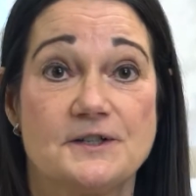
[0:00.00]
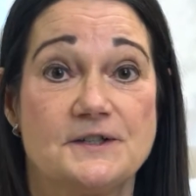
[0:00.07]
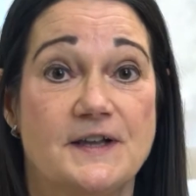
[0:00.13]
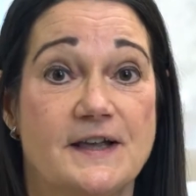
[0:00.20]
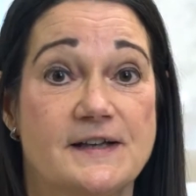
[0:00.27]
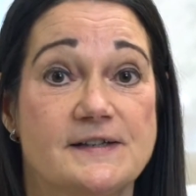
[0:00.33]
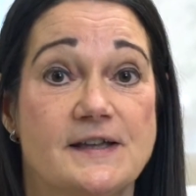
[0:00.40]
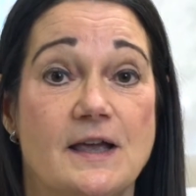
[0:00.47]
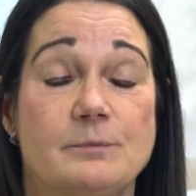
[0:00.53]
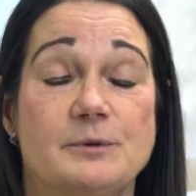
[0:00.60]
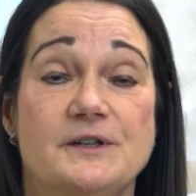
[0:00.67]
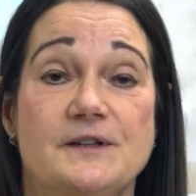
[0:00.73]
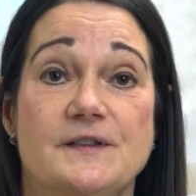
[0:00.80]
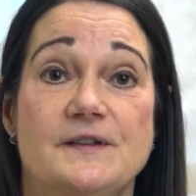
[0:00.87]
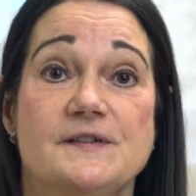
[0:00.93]
attacks
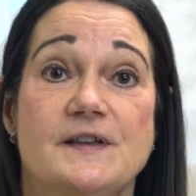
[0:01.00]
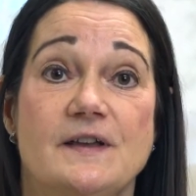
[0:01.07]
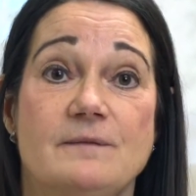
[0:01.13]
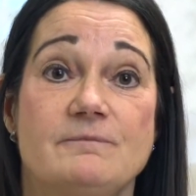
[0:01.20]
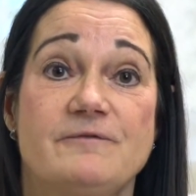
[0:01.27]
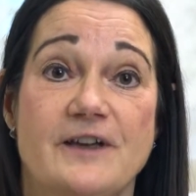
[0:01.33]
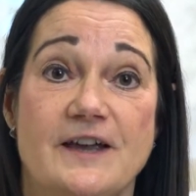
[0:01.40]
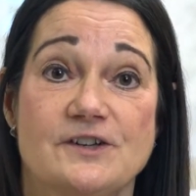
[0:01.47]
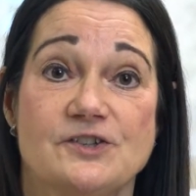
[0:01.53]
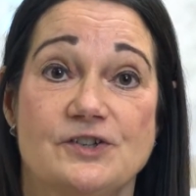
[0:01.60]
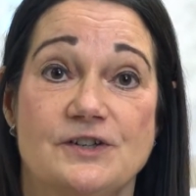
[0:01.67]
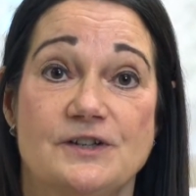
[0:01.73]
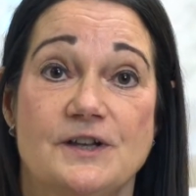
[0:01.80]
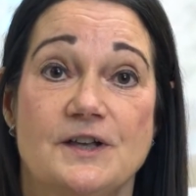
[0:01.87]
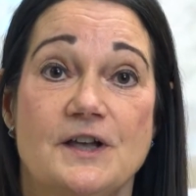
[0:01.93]
happen in the same
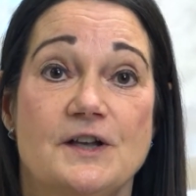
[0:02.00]
fashion.